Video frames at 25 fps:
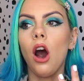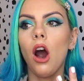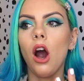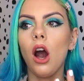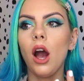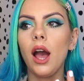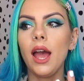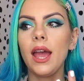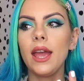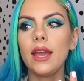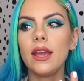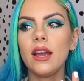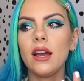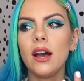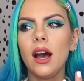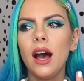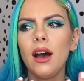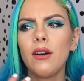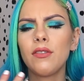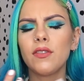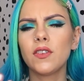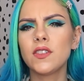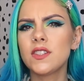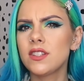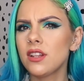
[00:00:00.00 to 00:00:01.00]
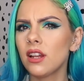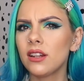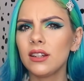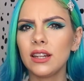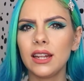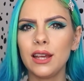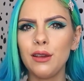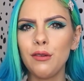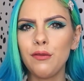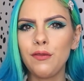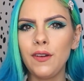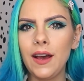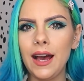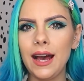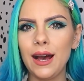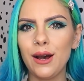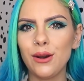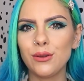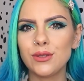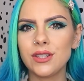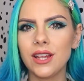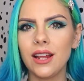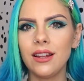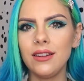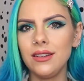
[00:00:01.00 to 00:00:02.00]
I have suddenly
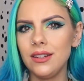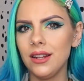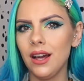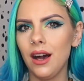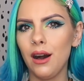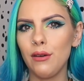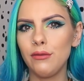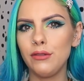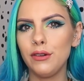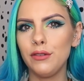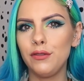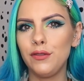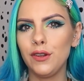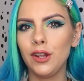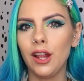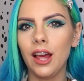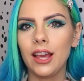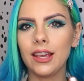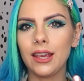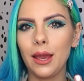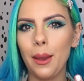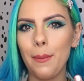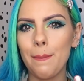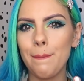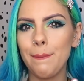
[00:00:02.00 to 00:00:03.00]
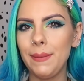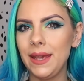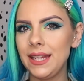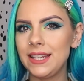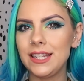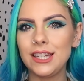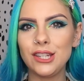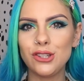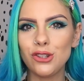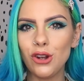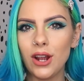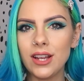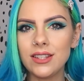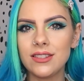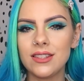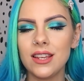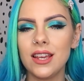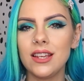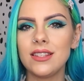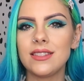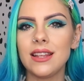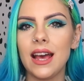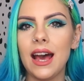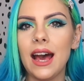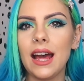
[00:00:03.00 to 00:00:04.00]
found a love for like midi
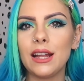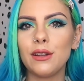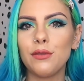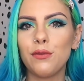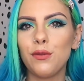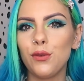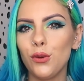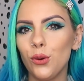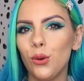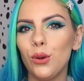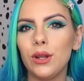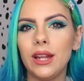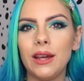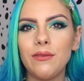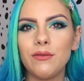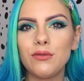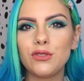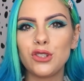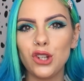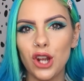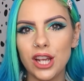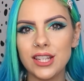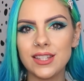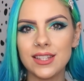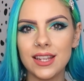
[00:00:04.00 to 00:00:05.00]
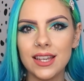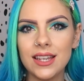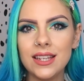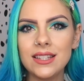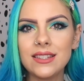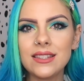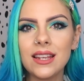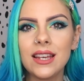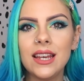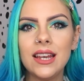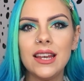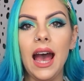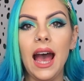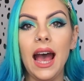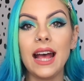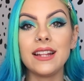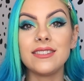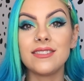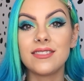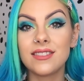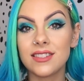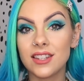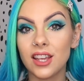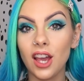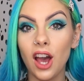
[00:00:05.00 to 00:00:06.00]
dresses and floor length dresses
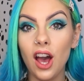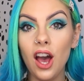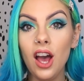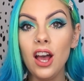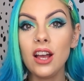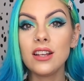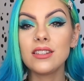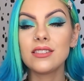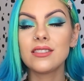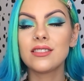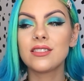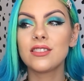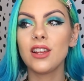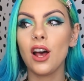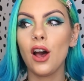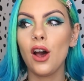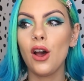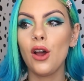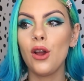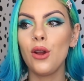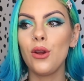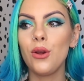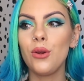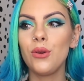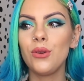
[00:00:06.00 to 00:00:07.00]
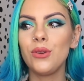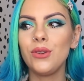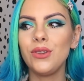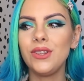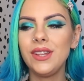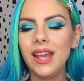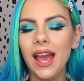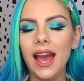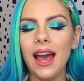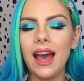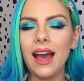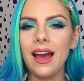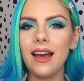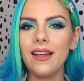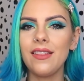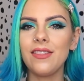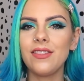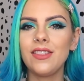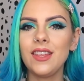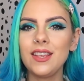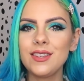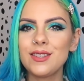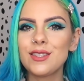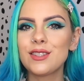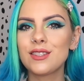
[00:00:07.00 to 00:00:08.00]
and skirts. So yeah,
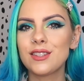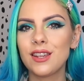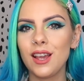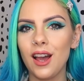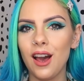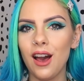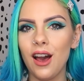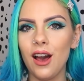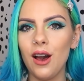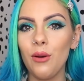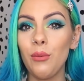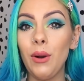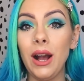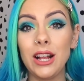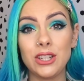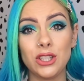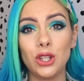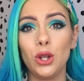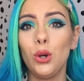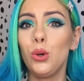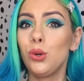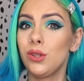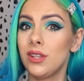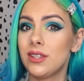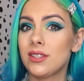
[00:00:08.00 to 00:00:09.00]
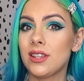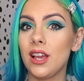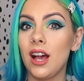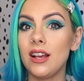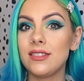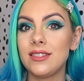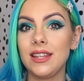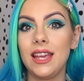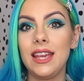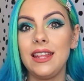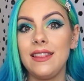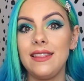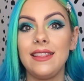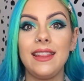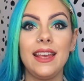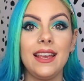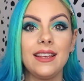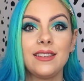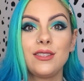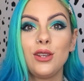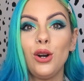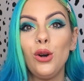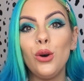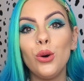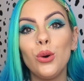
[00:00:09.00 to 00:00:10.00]
this skirt, well actually all the skirts in
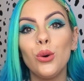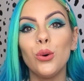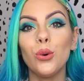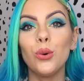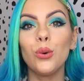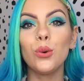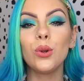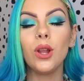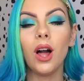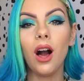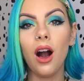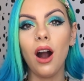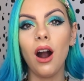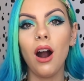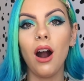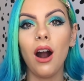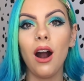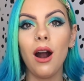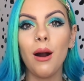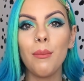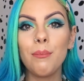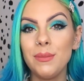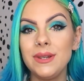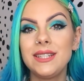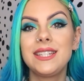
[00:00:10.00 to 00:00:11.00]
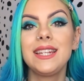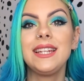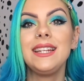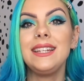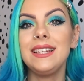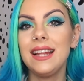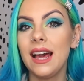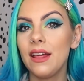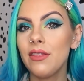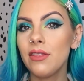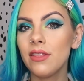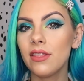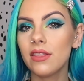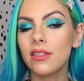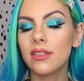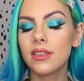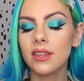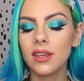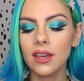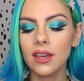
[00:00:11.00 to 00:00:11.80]
this haul are midi length.